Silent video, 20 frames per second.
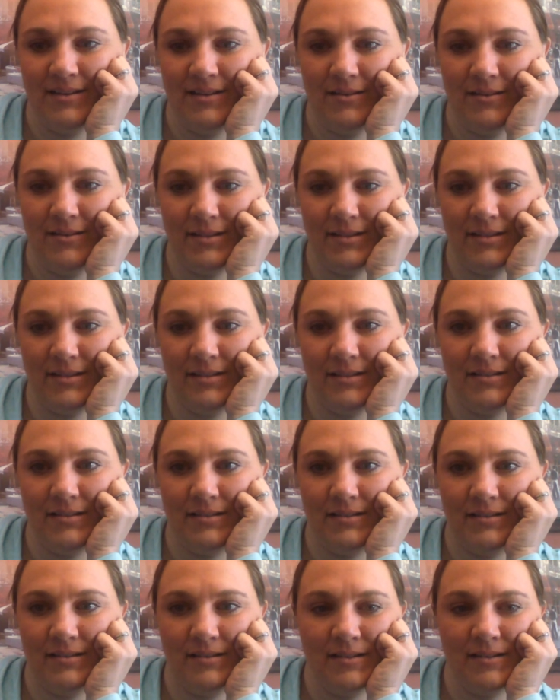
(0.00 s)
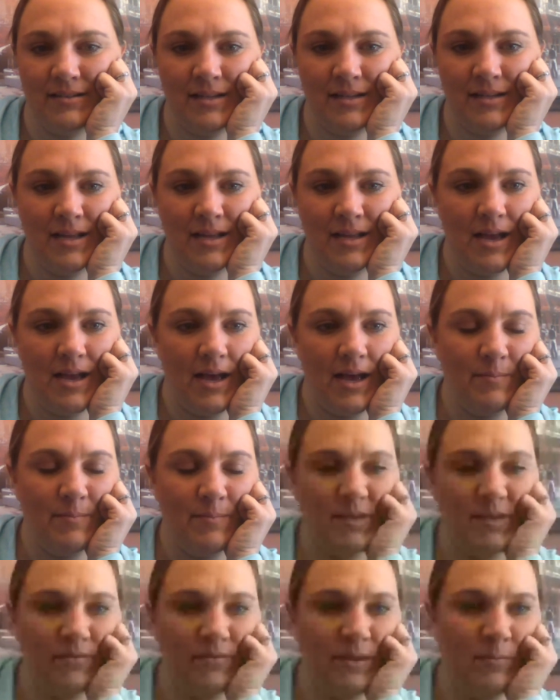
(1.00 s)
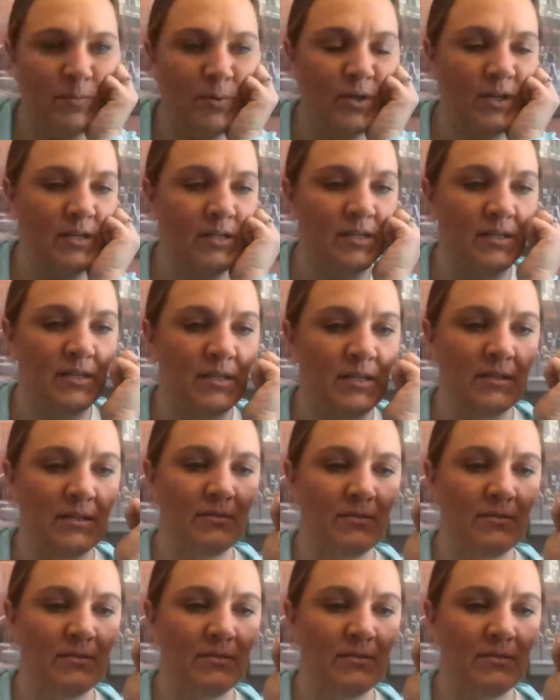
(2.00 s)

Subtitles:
no, that's good. I must have inputted